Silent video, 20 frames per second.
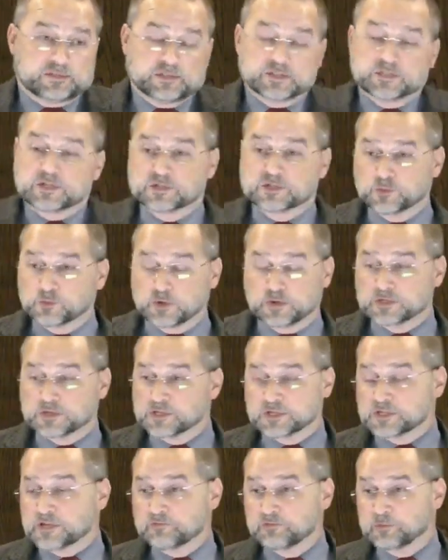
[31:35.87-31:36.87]
this is the
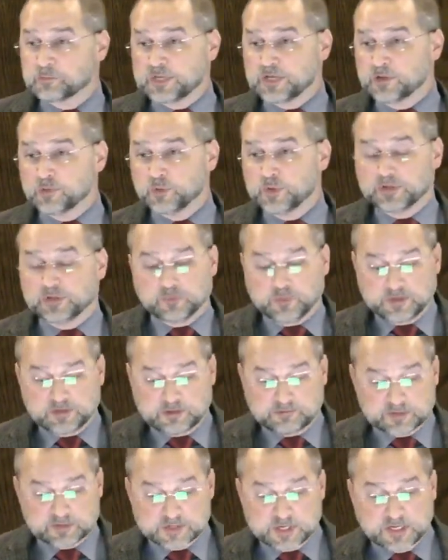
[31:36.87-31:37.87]
worst it's ever been. We, we've
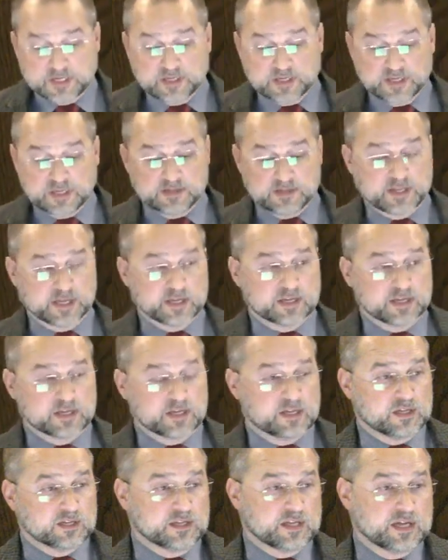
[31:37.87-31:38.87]
never seen anything
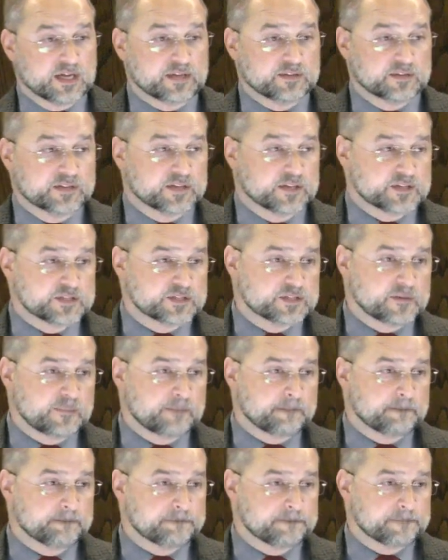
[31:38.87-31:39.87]
like this.
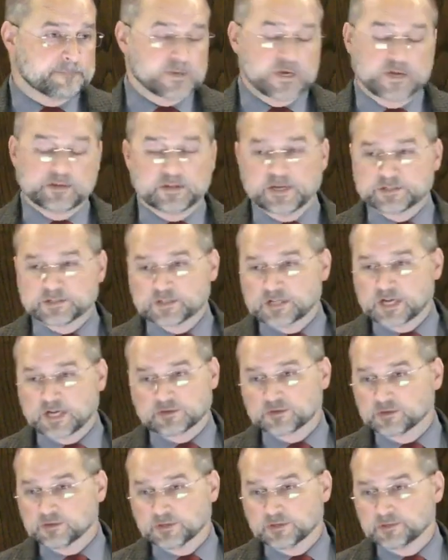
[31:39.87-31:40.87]
That's
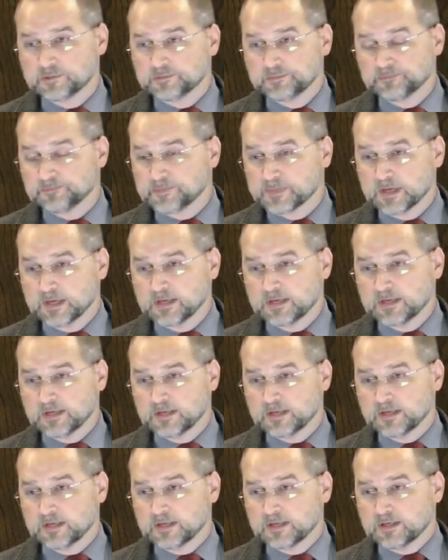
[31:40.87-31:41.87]
not true.
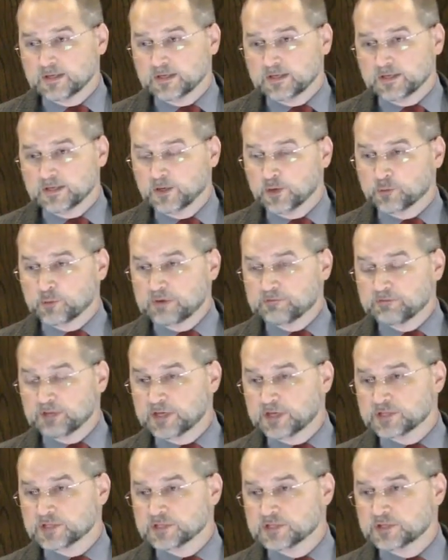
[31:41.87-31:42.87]
You know,
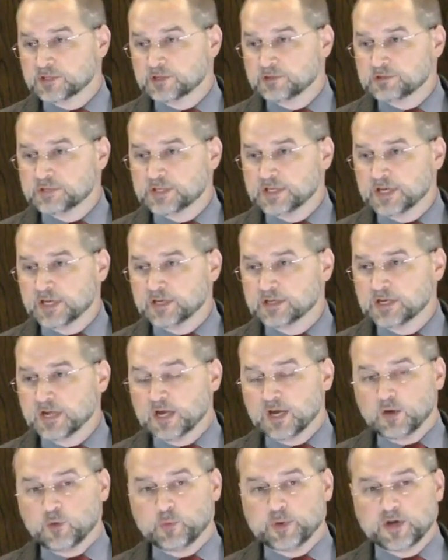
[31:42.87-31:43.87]
Revelation 2.10,
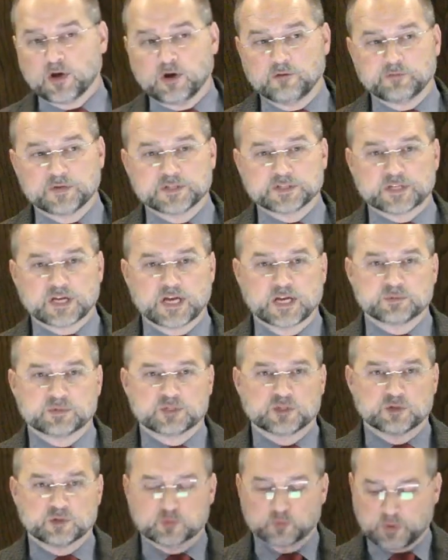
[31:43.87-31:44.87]
we
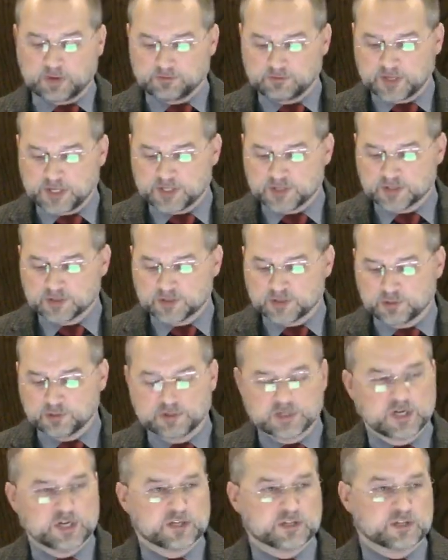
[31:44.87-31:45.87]
oftentimes use Revelation
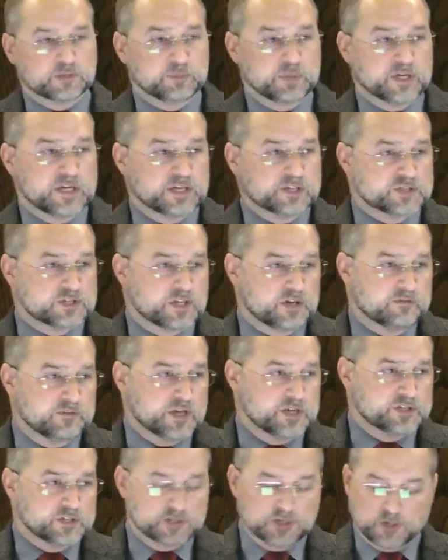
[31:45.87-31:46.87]
2.10 in the plan of
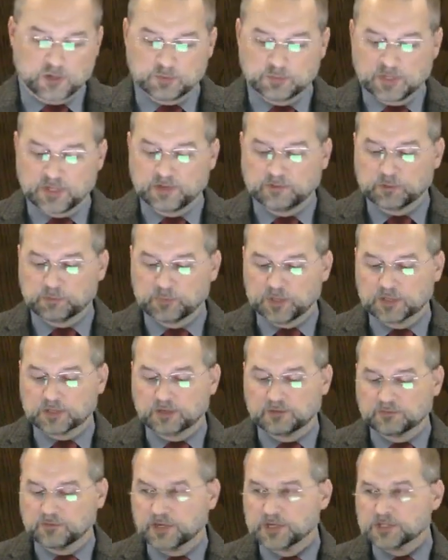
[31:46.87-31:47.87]
salvation. Here, believe, repent,
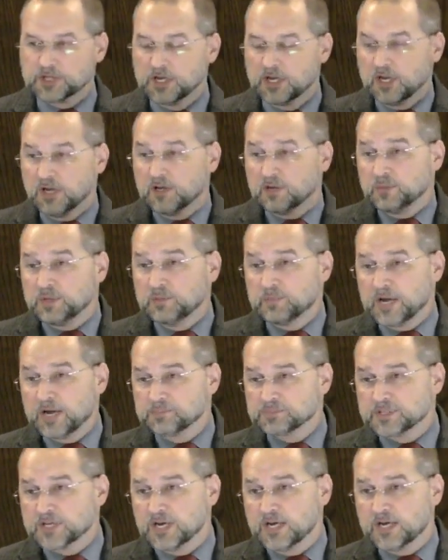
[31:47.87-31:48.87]
confess, be
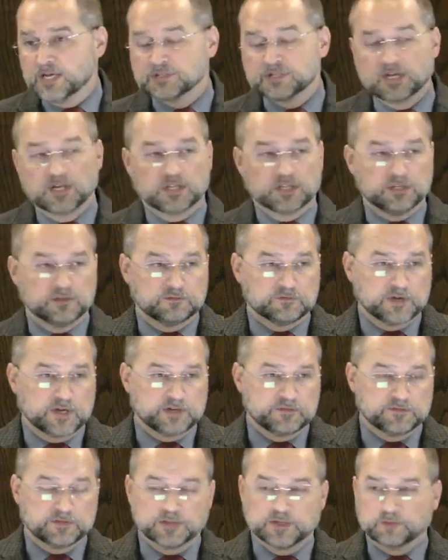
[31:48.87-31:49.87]
baptized, live
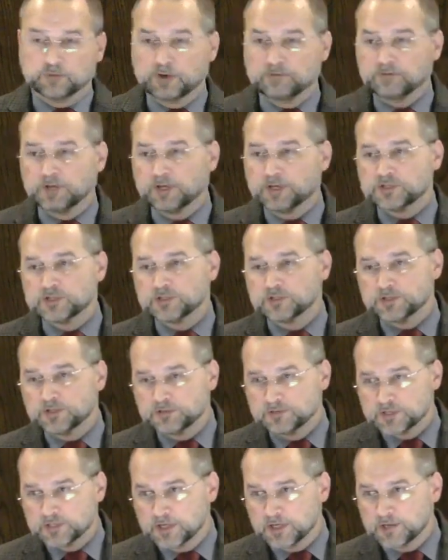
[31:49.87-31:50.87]
faithfully, Revelation
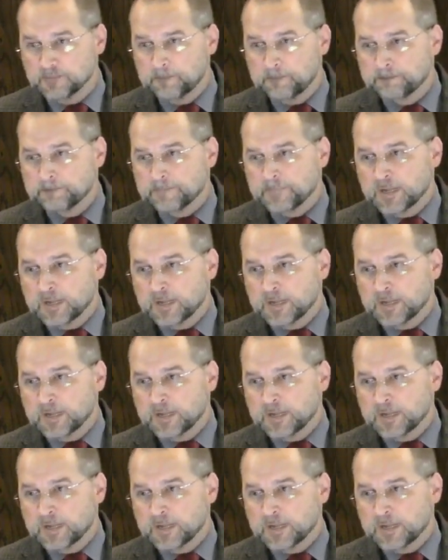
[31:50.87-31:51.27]
2.10.